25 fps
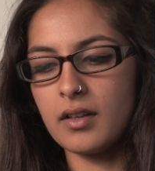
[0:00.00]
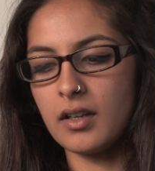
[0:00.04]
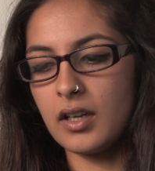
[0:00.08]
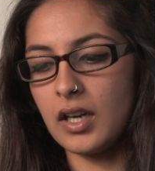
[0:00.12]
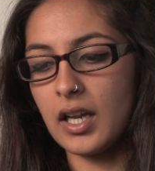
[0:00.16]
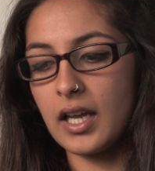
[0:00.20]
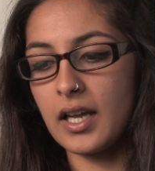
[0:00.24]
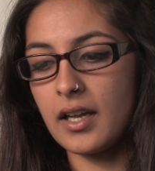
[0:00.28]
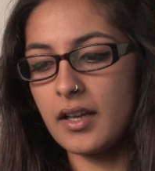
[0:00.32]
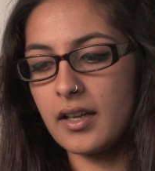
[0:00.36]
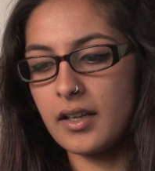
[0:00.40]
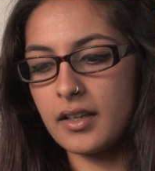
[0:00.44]

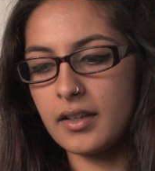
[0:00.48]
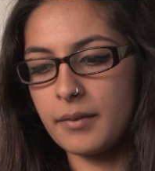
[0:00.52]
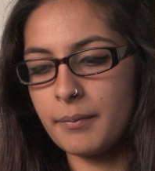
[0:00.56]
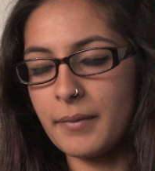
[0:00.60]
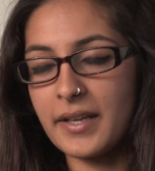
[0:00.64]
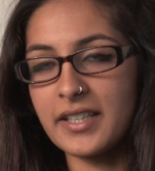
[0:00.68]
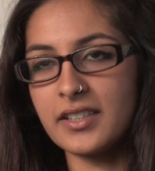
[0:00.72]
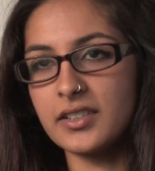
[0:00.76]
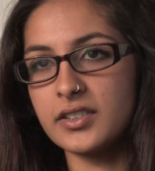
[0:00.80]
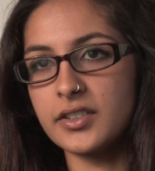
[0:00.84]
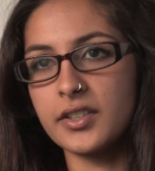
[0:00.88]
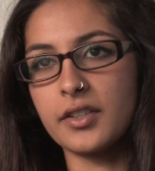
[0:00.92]
like
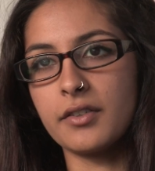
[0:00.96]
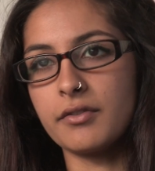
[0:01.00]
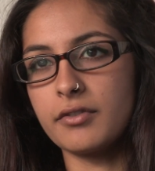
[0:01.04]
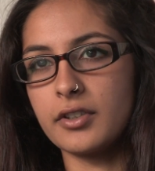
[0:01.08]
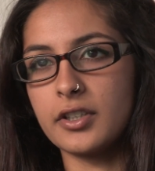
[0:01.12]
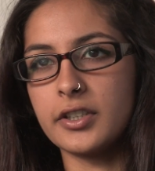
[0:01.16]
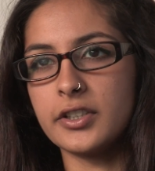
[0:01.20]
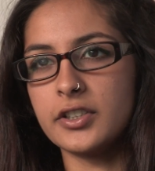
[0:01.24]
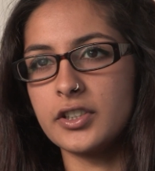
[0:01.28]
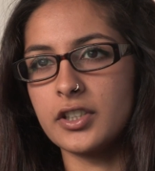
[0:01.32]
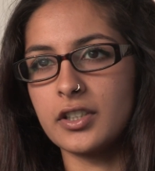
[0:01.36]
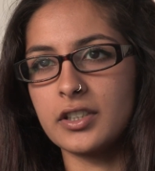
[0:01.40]
medicine
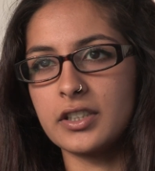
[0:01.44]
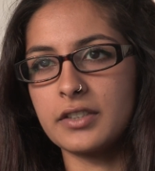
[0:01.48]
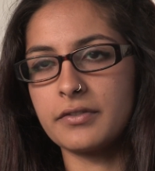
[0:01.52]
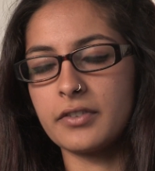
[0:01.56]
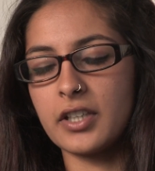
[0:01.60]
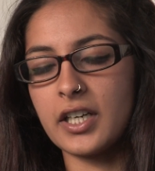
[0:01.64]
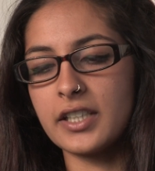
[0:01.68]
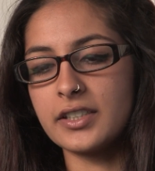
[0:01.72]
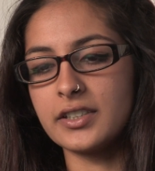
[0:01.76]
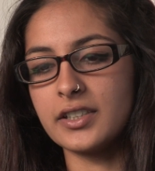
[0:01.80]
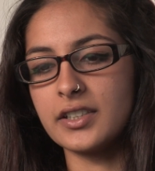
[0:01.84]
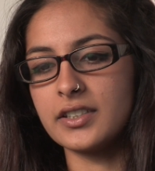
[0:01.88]
for
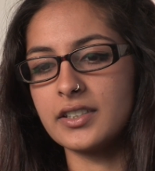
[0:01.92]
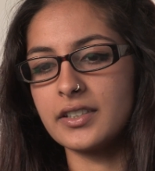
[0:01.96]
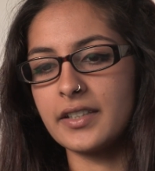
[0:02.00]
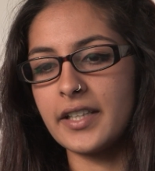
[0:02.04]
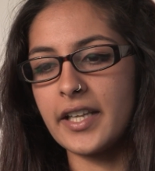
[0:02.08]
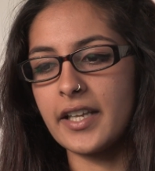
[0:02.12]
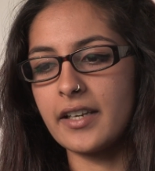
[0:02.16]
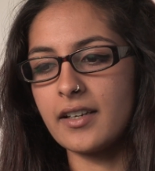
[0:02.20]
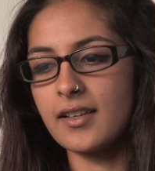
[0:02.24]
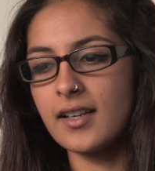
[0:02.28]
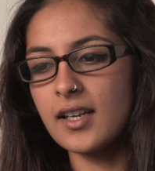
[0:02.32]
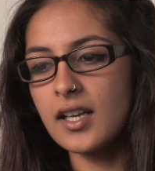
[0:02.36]
conjunctivitis,
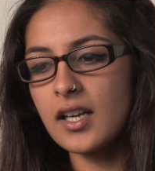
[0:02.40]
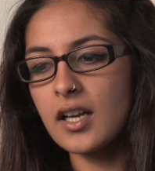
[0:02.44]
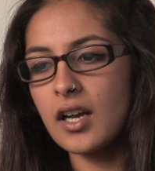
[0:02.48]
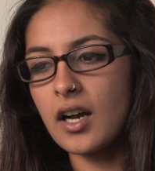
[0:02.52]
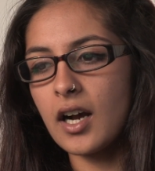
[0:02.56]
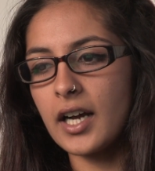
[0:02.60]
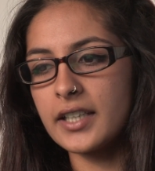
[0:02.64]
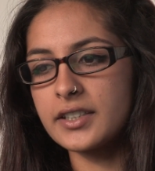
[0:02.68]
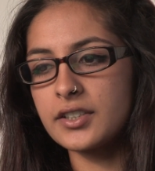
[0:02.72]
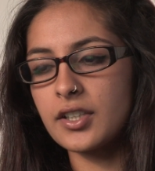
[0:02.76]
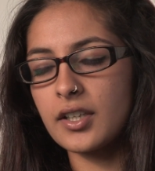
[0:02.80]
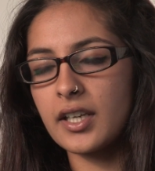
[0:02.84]
and then
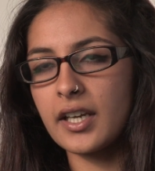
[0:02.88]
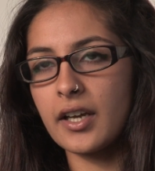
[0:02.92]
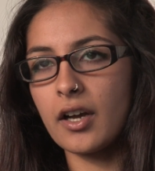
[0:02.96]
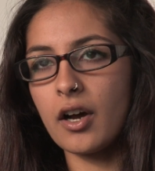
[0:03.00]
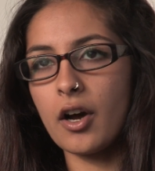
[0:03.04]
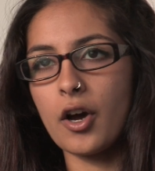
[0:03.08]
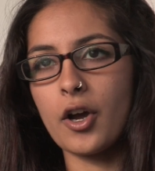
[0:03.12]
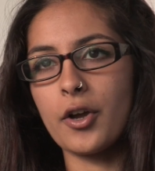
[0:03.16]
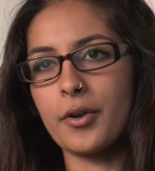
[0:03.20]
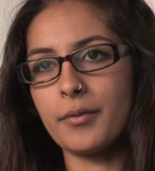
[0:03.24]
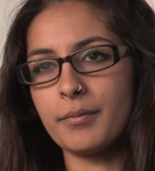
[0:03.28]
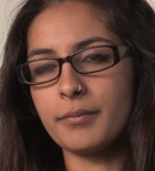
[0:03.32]
I took it
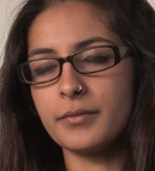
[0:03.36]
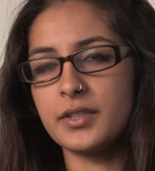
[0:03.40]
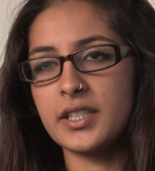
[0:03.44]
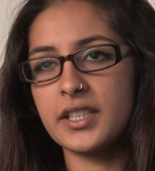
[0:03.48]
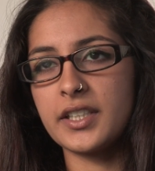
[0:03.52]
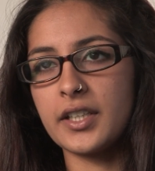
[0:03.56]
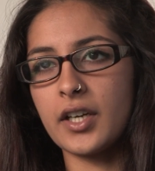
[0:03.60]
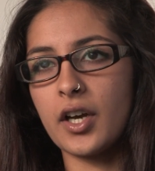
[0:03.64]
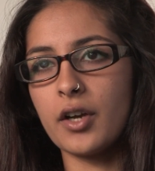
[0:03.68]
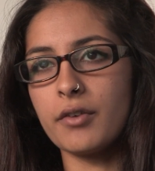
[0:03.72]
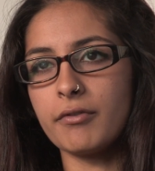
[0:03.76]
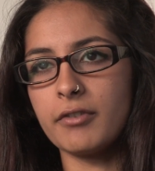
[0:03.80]
home,
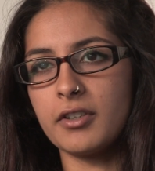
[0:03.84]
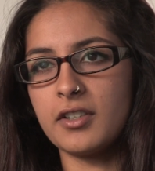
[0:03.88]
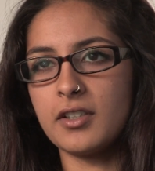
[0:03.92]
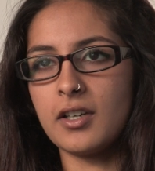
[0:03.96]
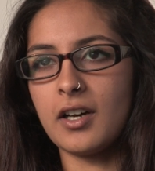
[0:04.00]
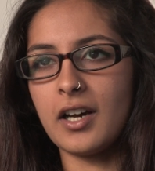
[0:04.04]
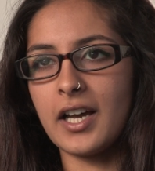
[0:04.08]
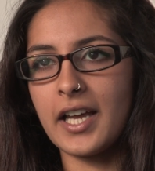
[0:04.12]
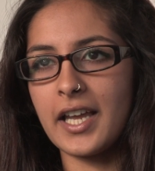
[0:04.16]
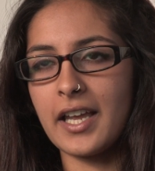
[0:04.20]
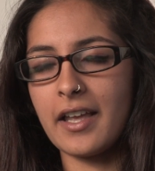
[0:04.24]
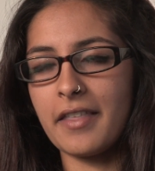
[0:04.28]
did it
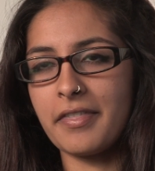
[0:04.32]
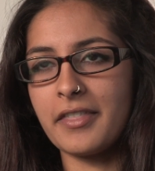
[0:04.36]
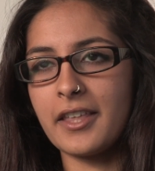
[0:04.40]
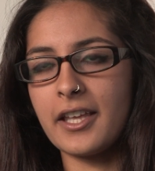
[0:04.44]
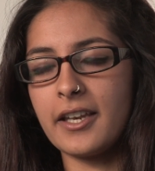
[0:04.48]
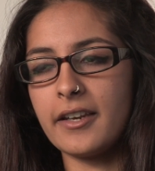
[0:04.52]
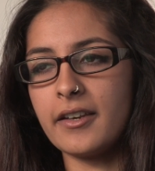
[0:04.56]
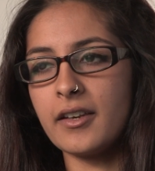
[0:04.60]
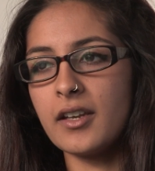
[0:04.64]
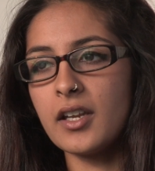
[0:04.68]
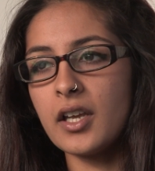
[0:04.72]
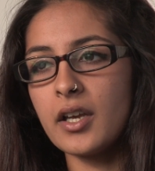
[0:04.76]
overnight, and
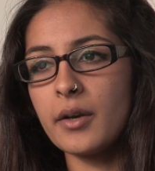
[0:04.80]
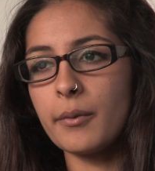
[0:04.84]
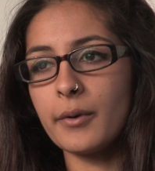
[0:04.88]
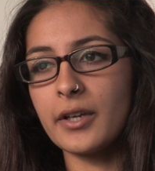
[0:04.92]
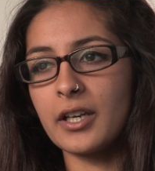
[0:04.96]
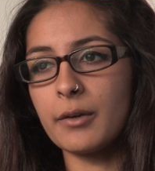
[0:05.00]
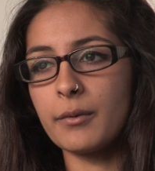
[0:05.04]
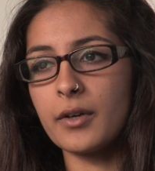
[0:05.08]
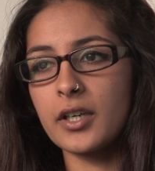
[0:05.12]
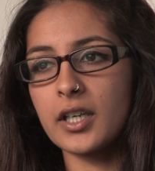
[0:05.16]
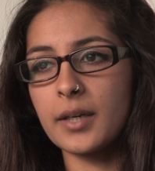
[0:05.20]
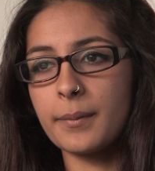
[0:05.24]
then
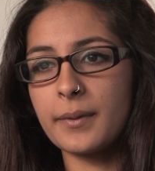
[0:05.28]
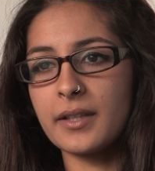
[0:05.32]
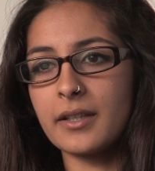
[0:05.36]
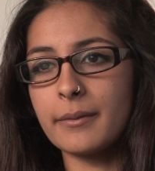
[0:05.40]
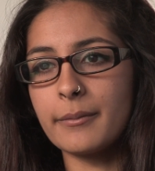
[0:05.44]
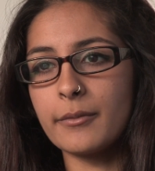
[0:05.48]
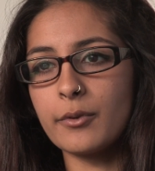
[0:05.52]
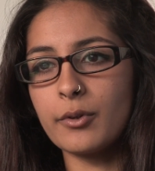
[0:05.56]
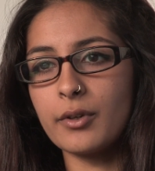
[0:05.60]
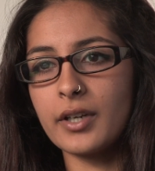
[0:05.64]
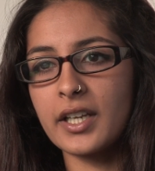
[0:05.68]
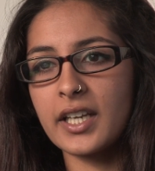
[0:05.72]
when I woke up in
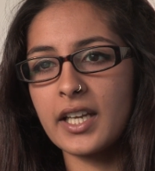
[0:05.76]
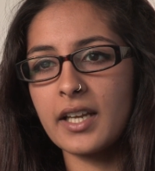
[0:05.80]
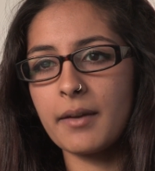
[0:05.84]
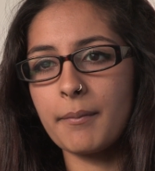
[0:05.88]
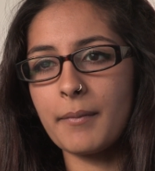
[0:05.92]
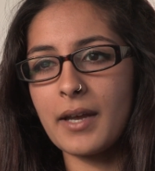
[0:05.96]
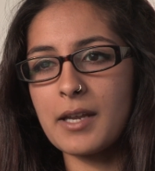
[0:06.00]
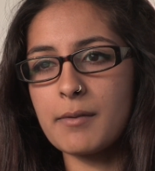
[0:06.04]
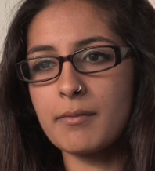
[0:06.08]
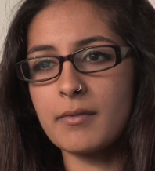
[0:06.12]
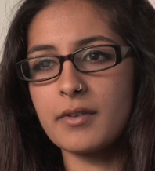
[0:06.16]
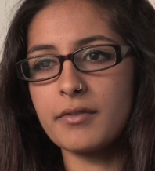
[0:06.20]
the morning it
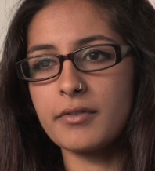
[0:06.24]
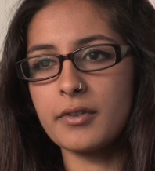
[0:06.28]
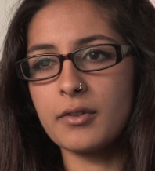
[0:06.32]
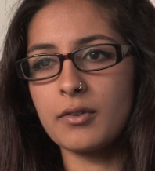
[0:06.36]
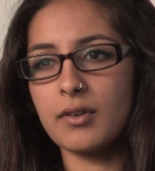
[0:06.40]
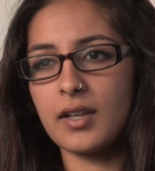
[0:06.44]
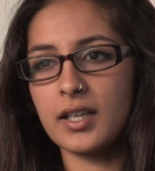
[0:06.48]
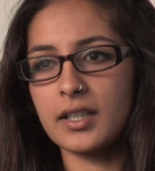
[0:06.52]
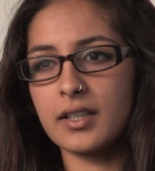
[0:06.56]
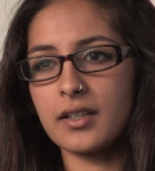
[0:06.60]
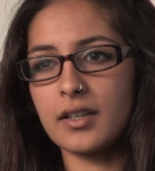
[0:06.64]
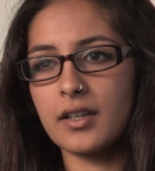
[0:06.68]
made me
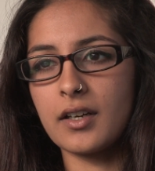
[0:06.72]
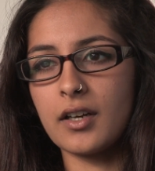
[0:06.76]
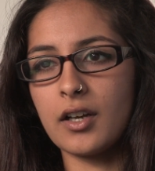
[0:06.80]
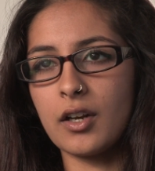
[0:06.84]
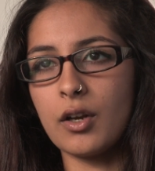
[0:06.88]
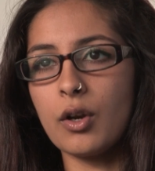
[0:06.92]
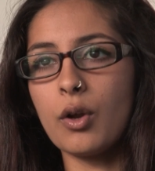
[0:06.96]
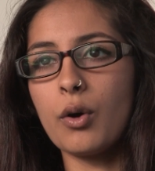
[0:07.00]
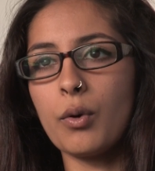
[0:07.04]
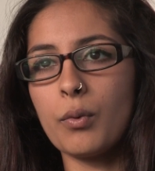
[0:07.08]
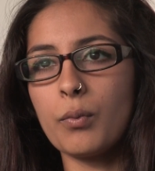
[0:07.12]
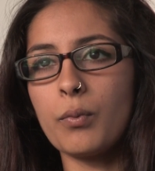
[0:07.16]
feel like
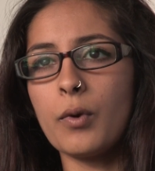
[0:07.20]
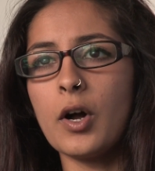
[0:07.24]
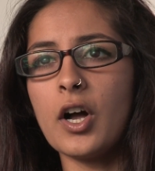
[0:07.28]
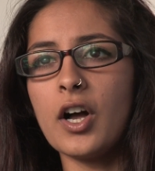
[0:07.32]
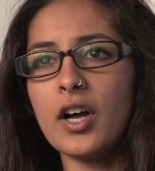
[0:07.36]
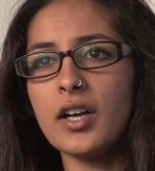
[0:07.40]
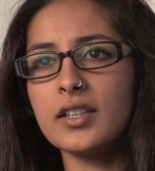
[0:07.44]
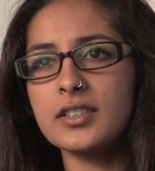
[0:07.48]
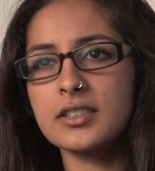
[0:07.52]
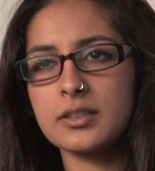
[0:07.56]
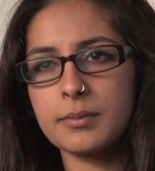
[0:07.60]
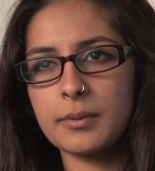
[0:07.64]
a lot
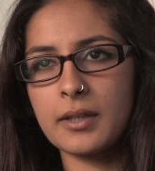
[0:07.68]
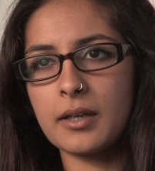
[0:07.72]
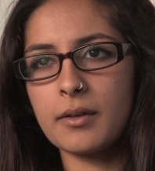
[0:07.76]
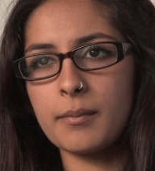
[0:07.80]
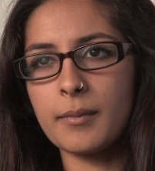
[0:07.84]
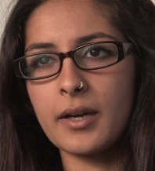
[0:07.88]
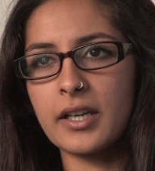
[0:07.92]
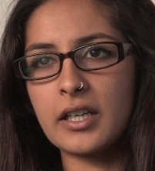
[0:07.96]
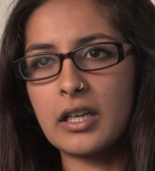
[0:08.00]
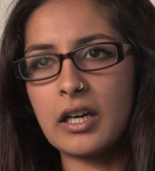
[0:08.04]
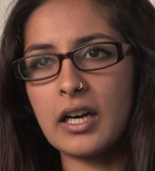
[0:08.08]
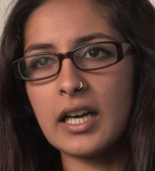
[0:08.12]
worse about
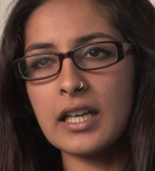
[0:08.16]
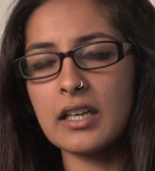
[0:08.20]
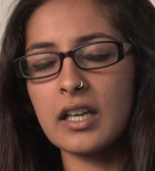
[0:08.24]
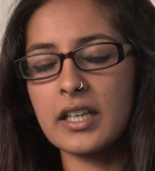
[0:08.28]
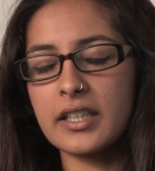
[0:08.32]
my eye.